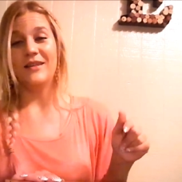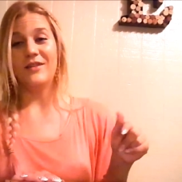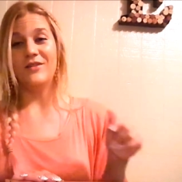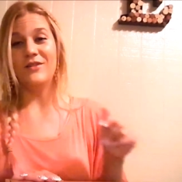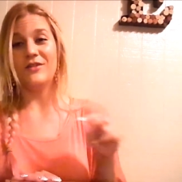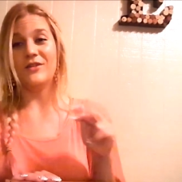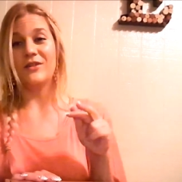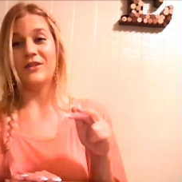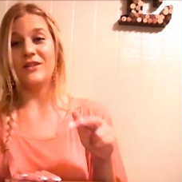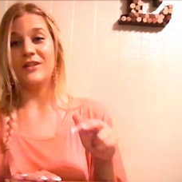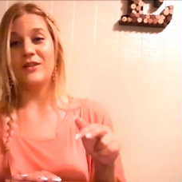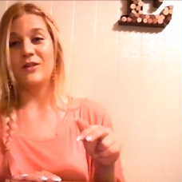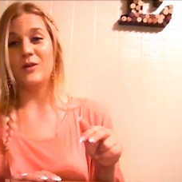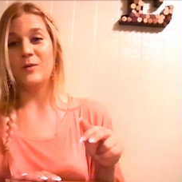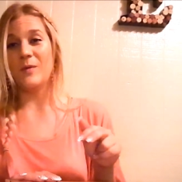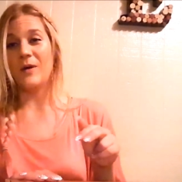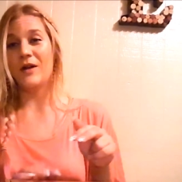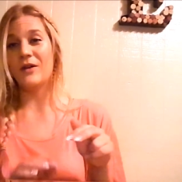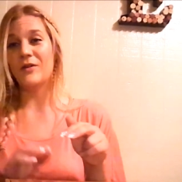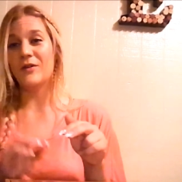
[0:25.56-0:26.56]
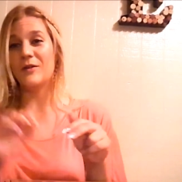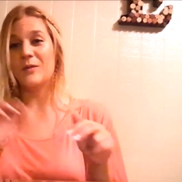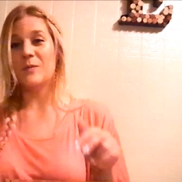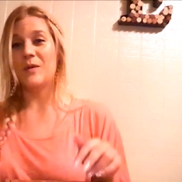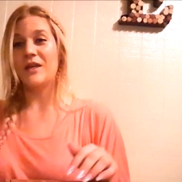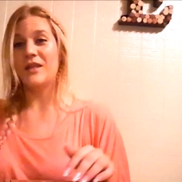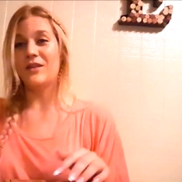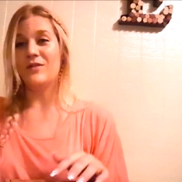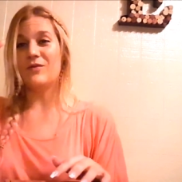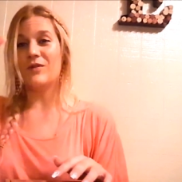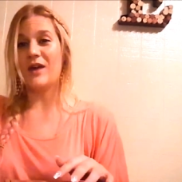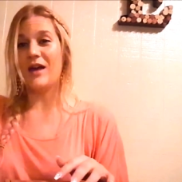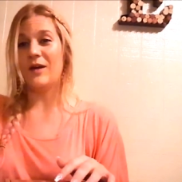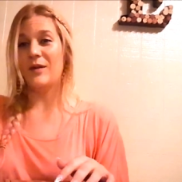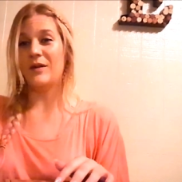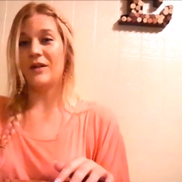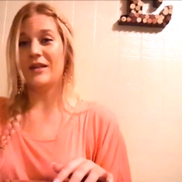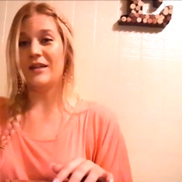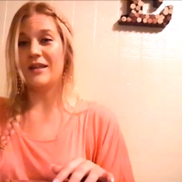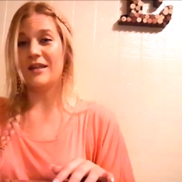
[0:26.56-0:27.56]
Usually two bottles, but you've
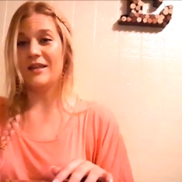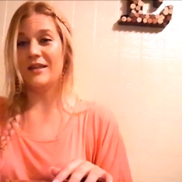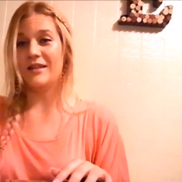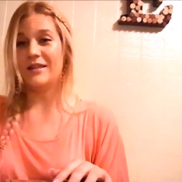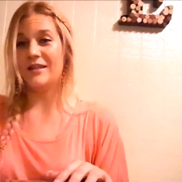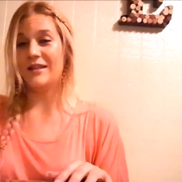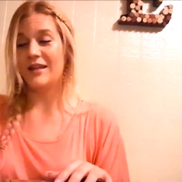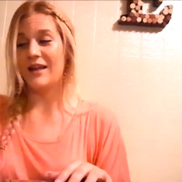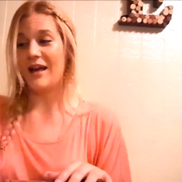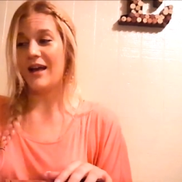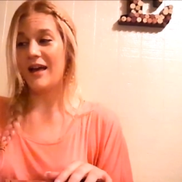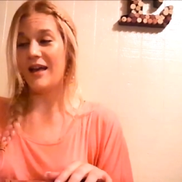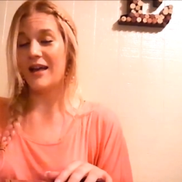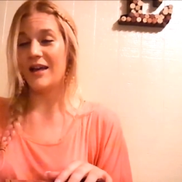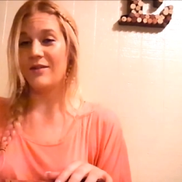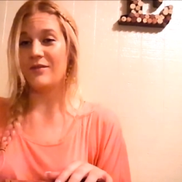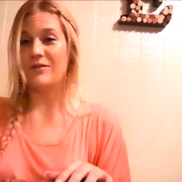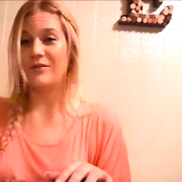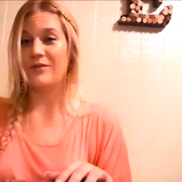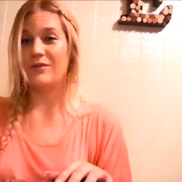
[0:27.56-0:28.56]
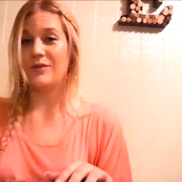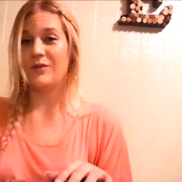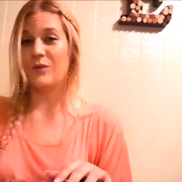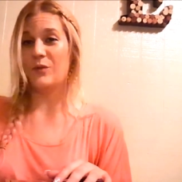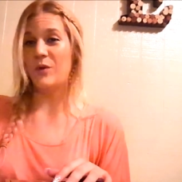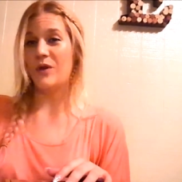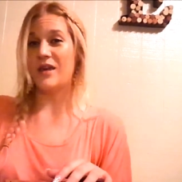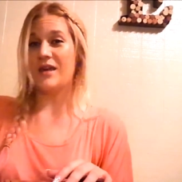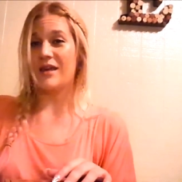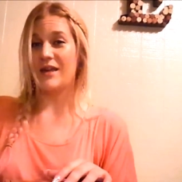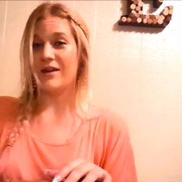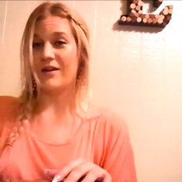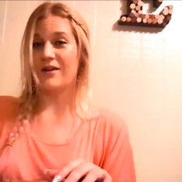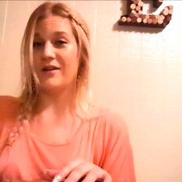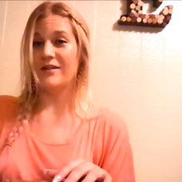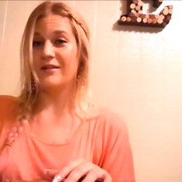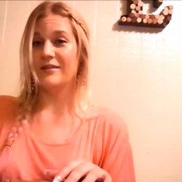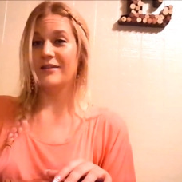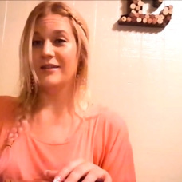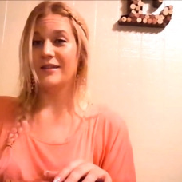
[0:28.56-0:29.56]
counted it. I have three
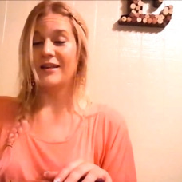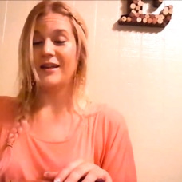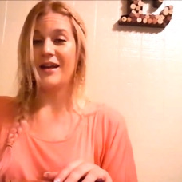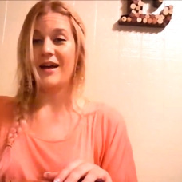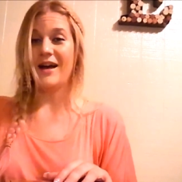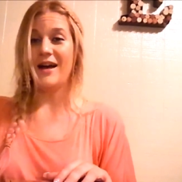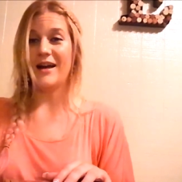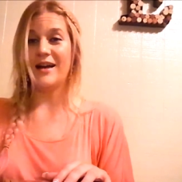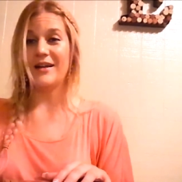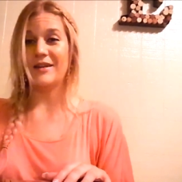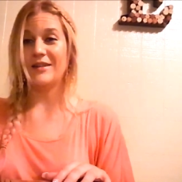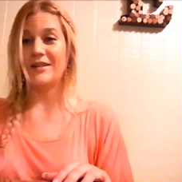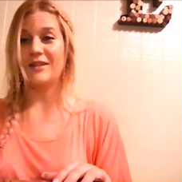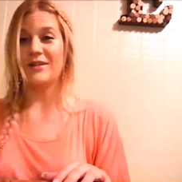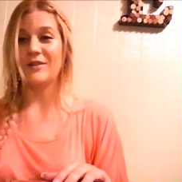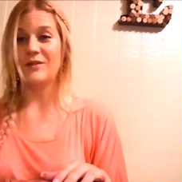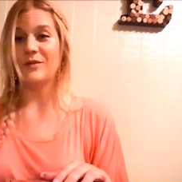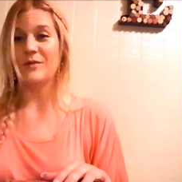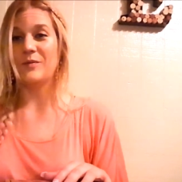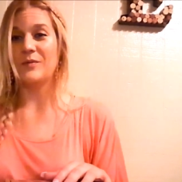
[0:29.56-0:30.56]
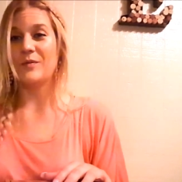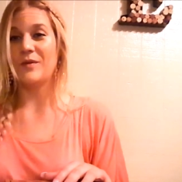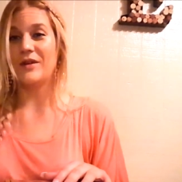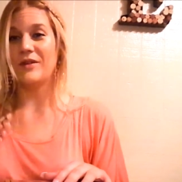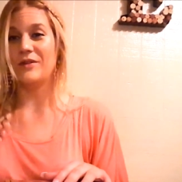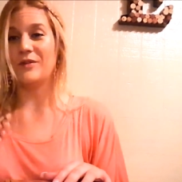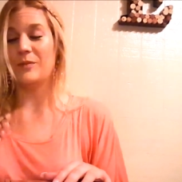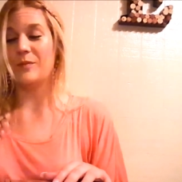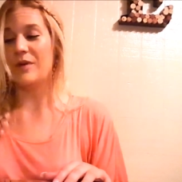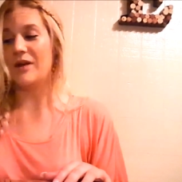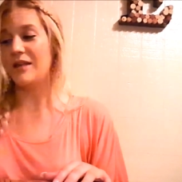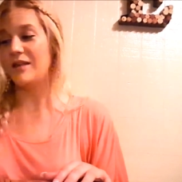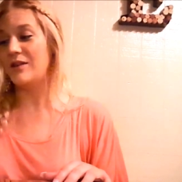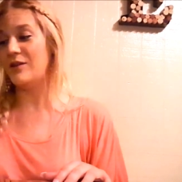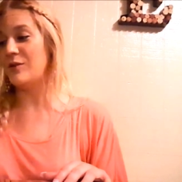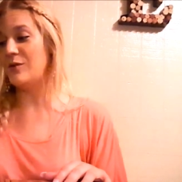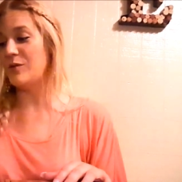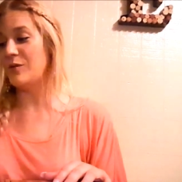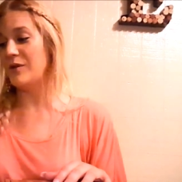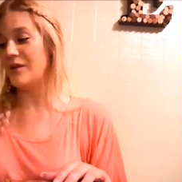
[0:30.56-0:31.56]
here. Uh, so with my
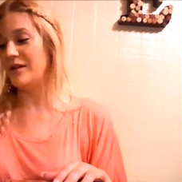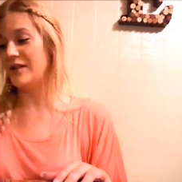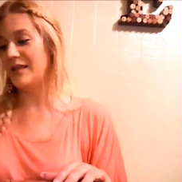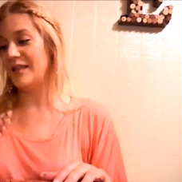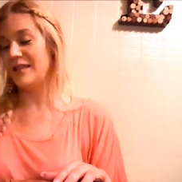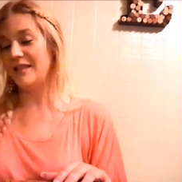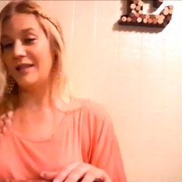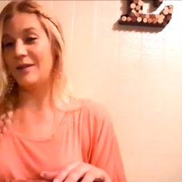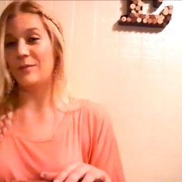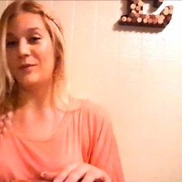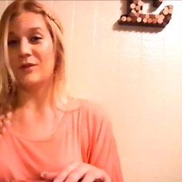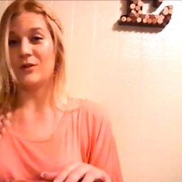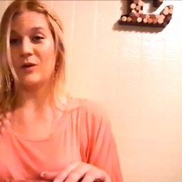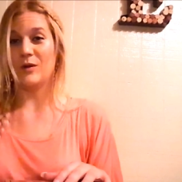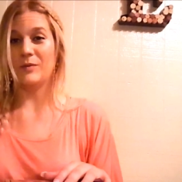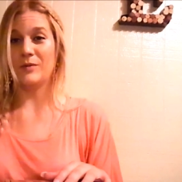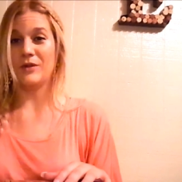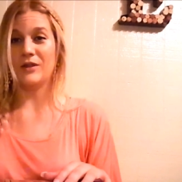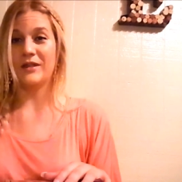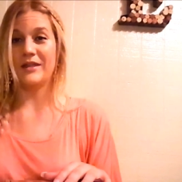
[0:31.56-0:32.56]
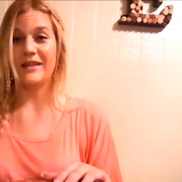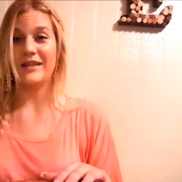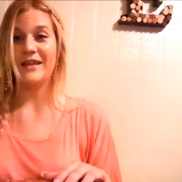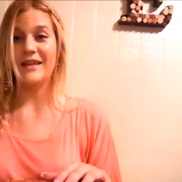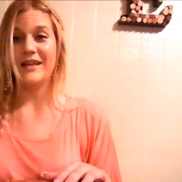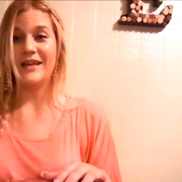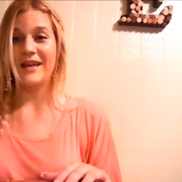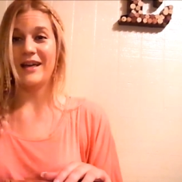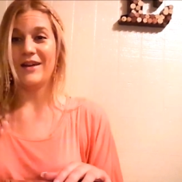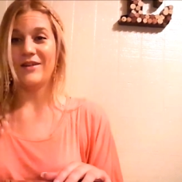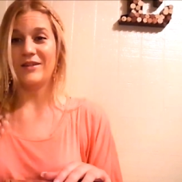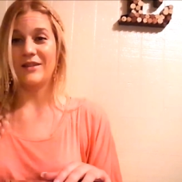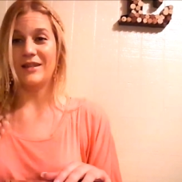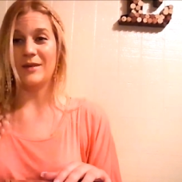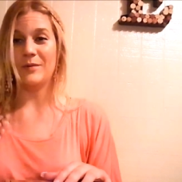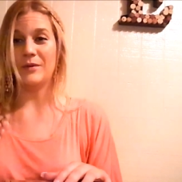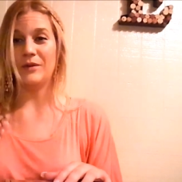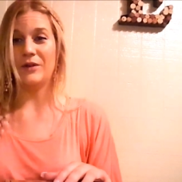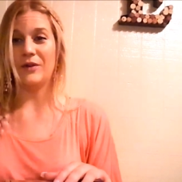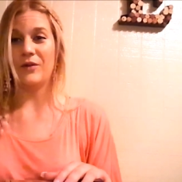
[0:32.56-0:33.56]
new subscription, I was
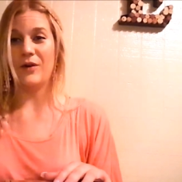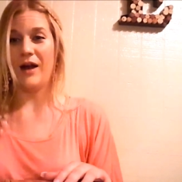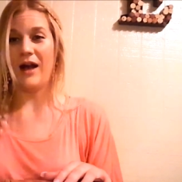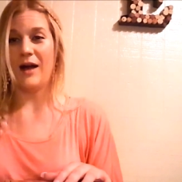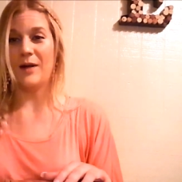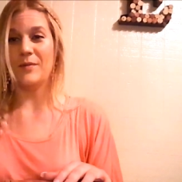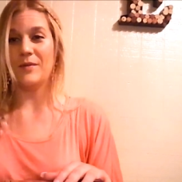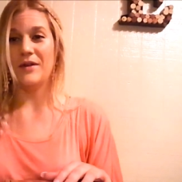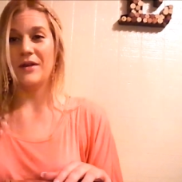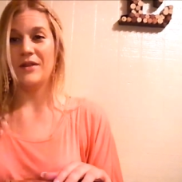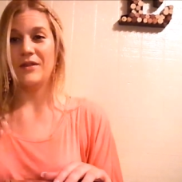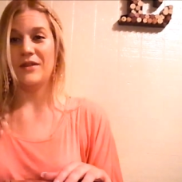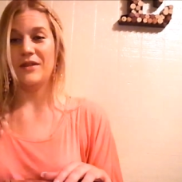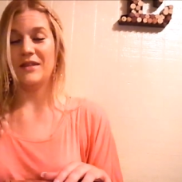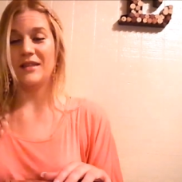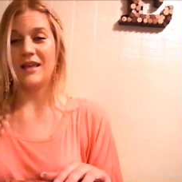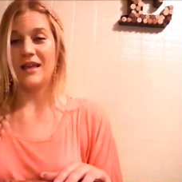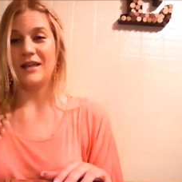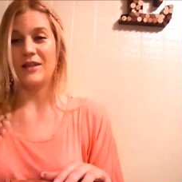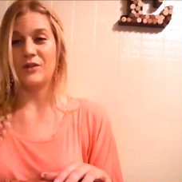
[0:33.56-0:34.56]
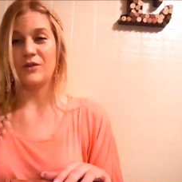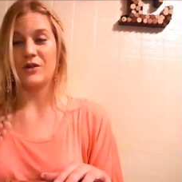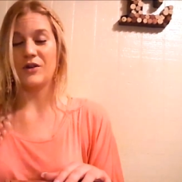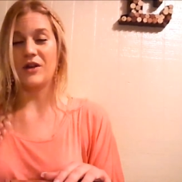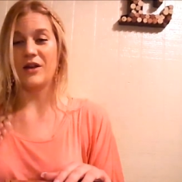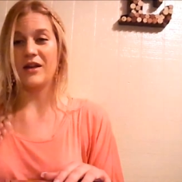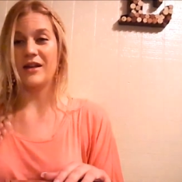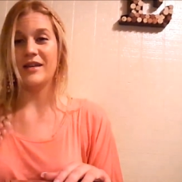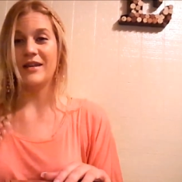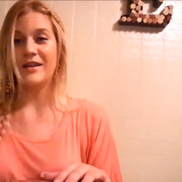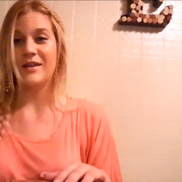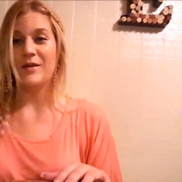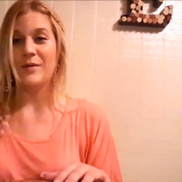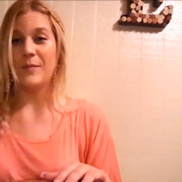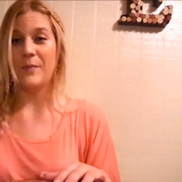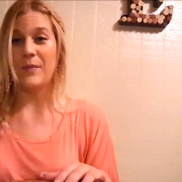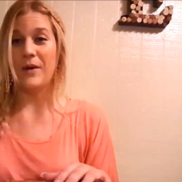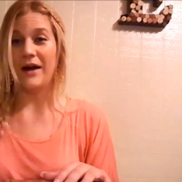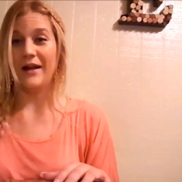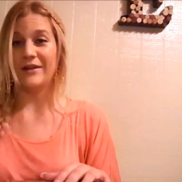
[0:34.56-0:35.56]
able to grab this extra
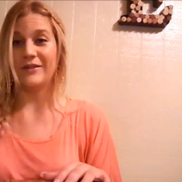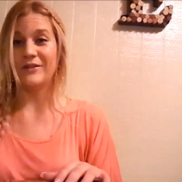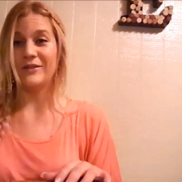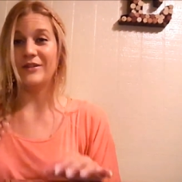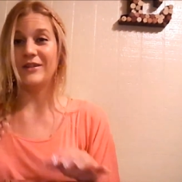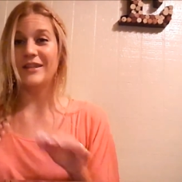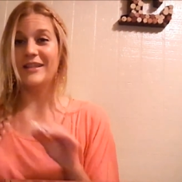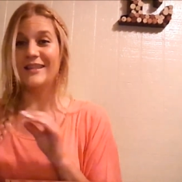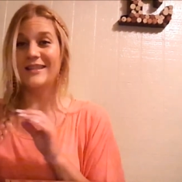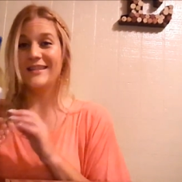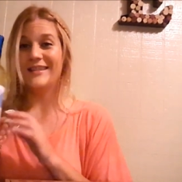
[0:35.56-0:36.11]
bottle